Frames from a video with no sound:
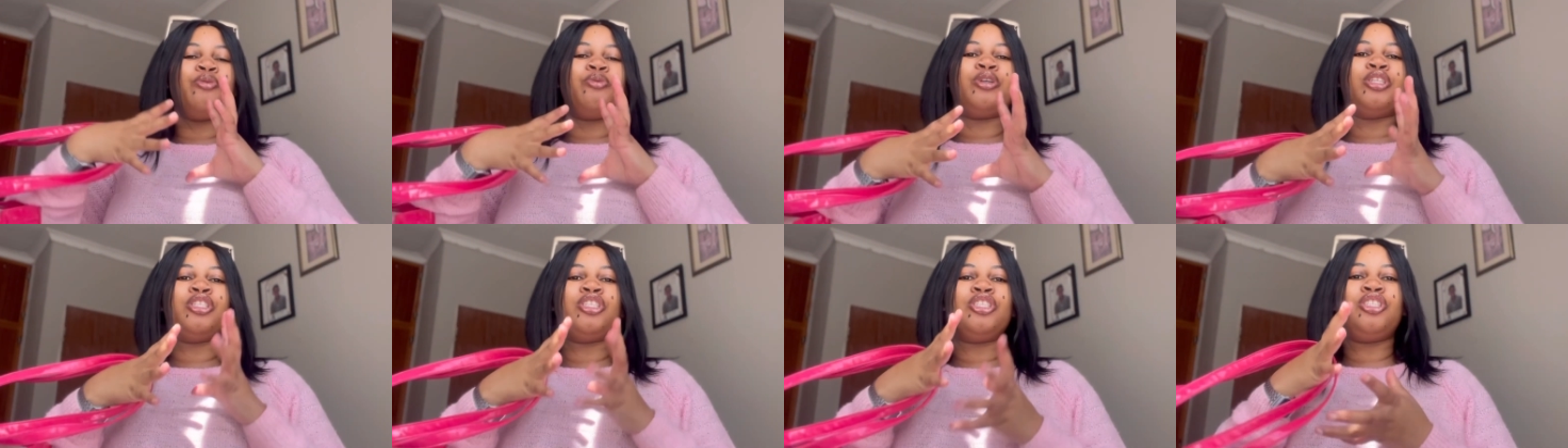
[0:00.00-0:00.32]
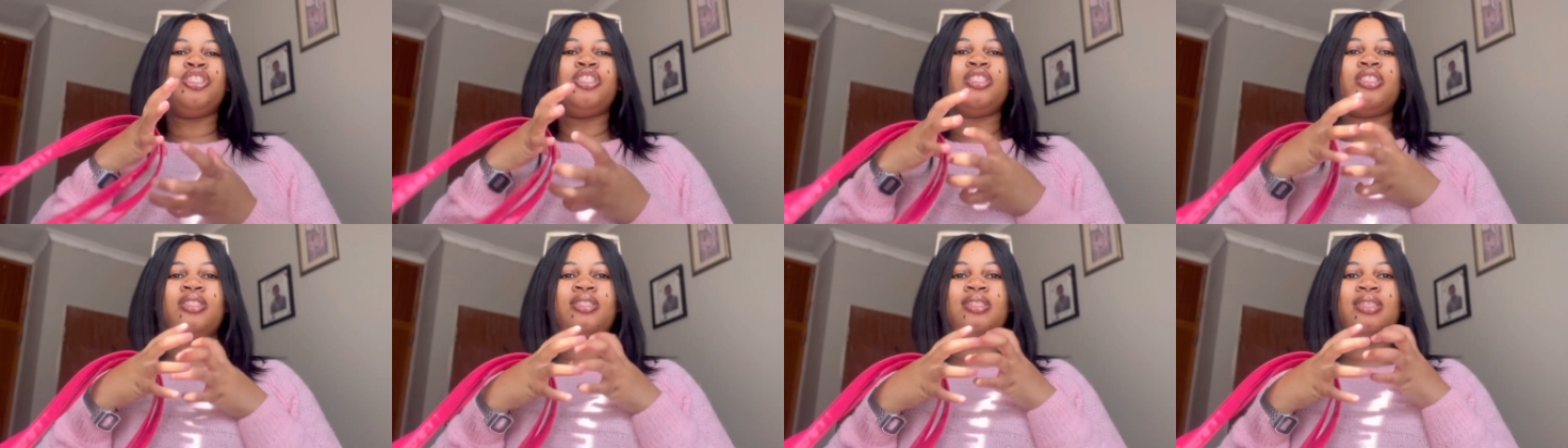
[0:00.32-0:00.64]
was
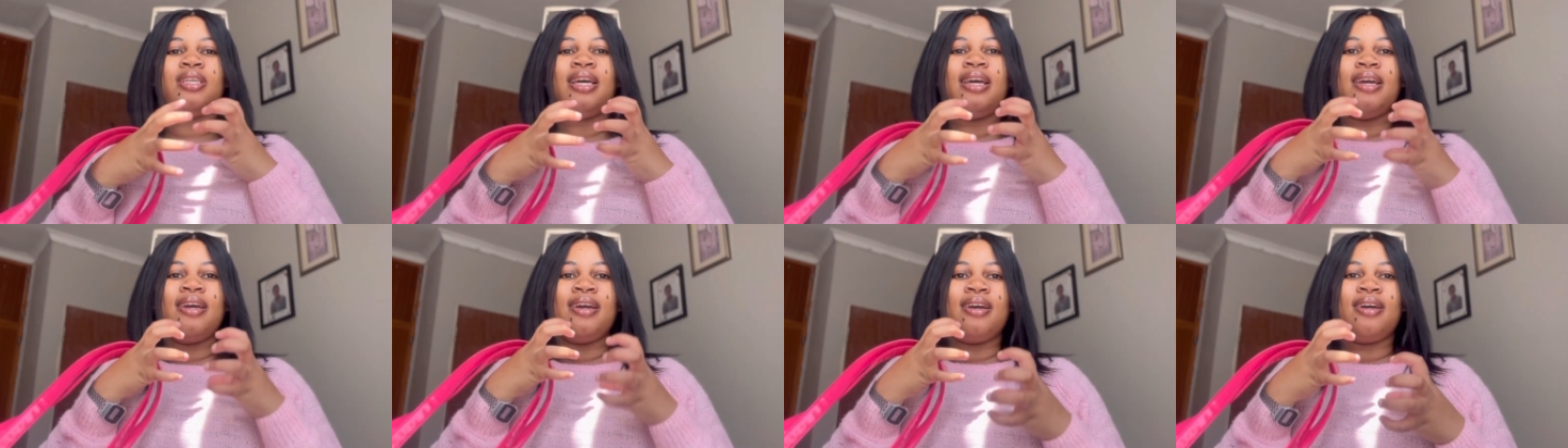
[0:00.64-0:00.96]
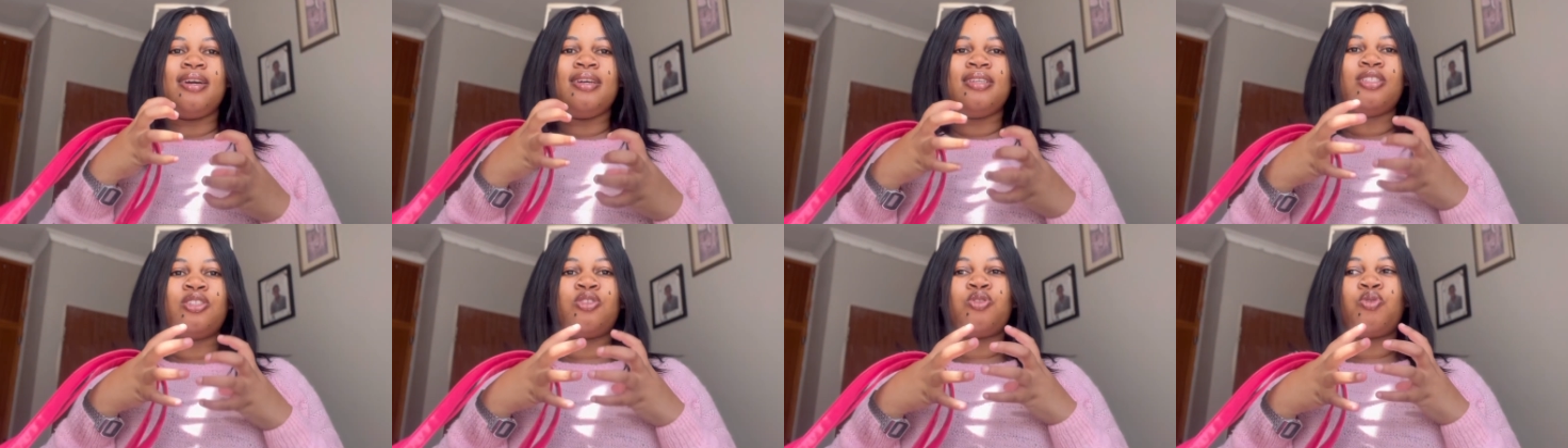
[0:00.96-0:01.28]
just
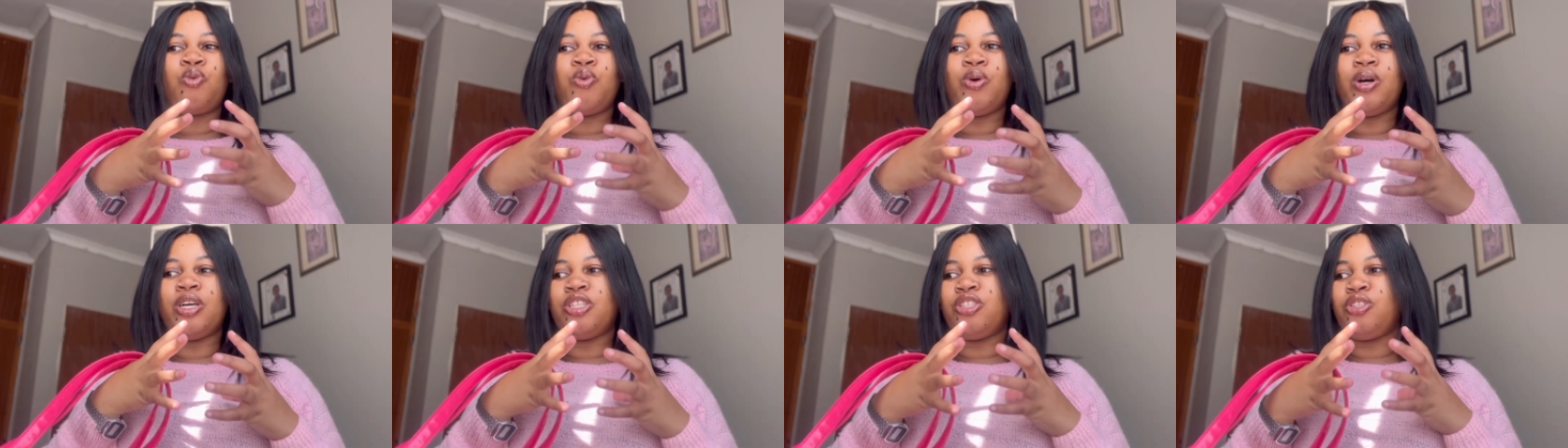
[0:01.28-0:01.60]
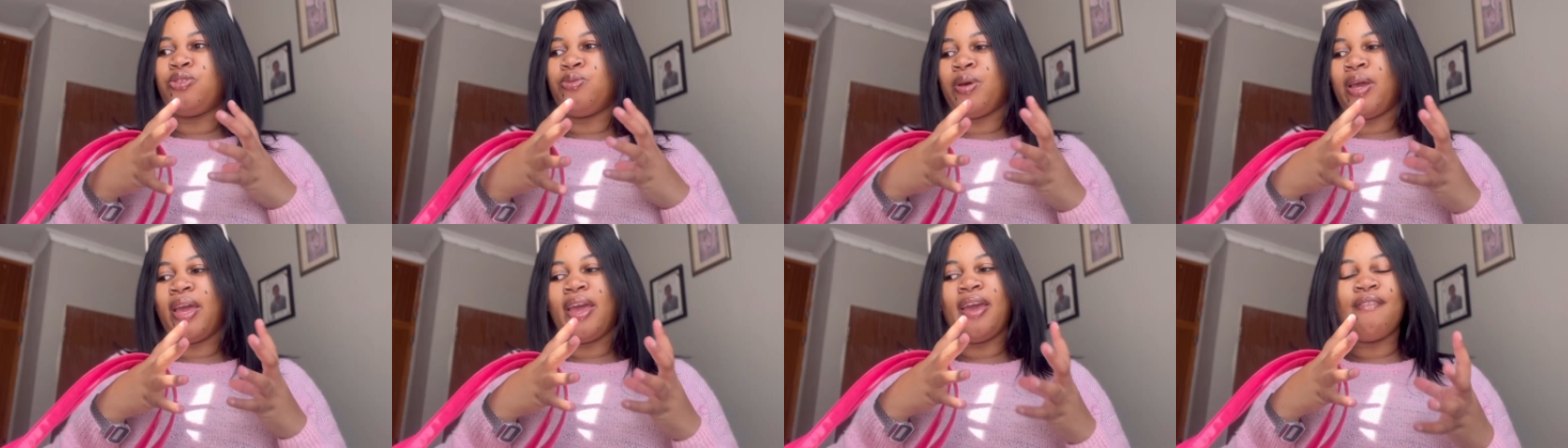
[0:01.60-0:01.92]
squashed
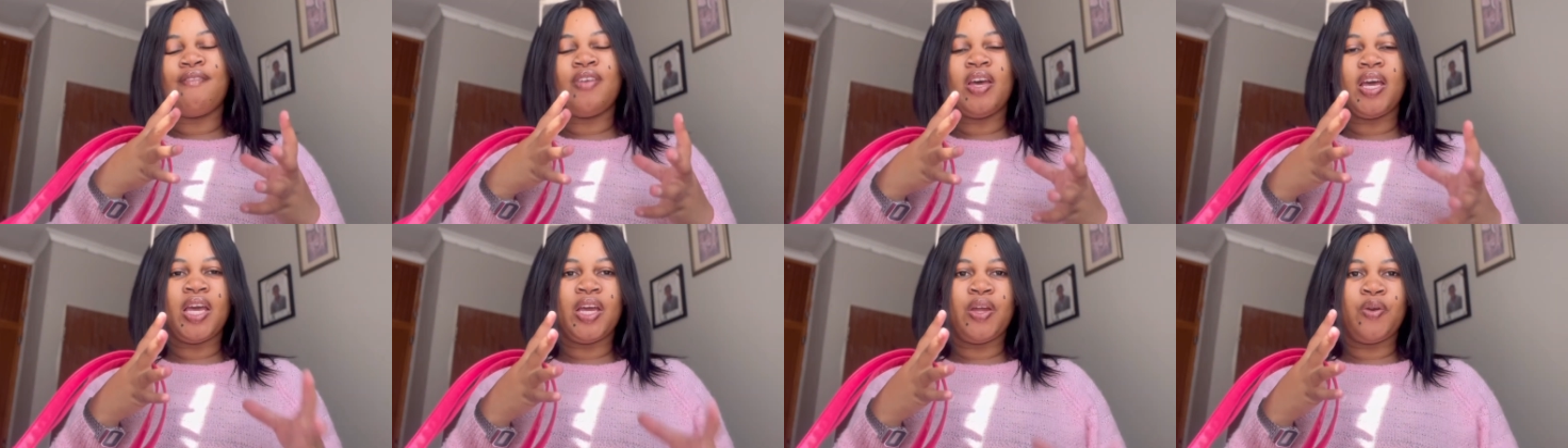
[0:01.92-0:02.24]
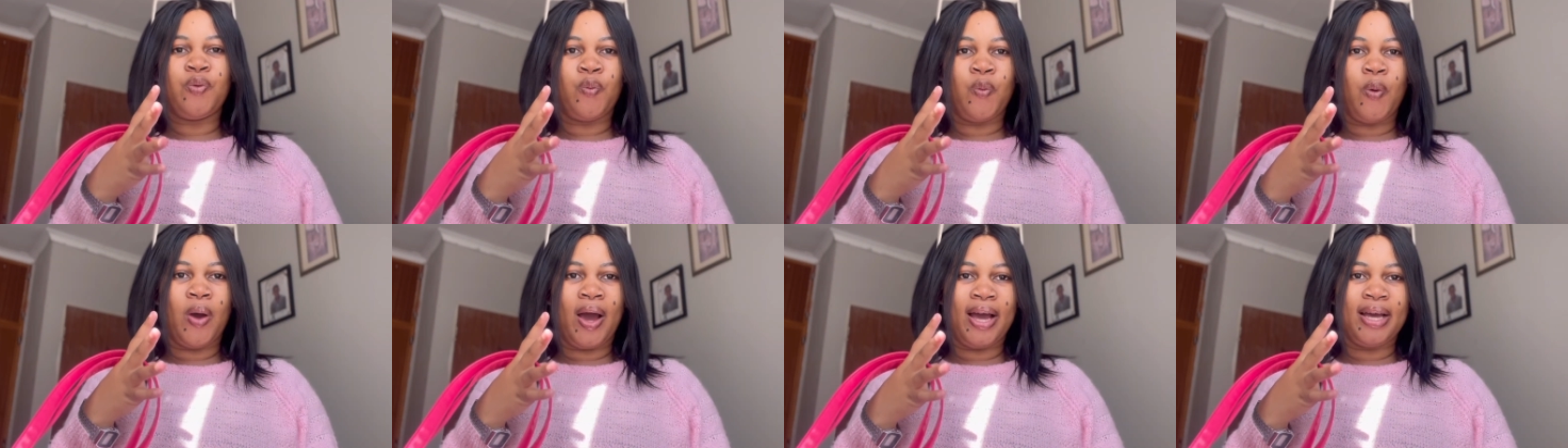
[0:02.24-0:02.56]
wherever it
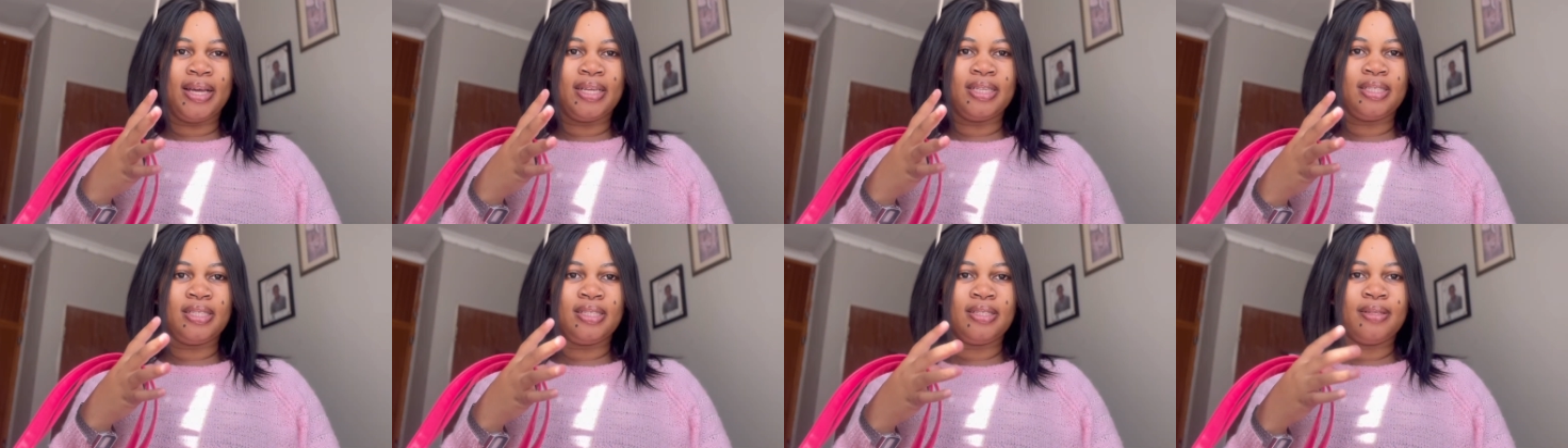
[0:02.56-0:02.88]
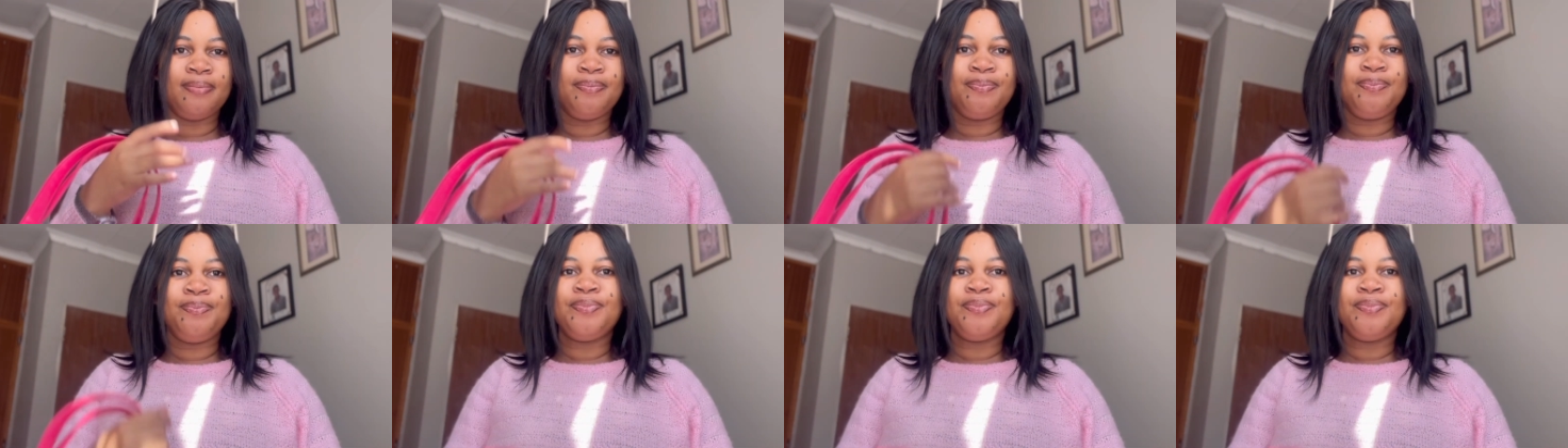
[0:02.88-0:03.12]
was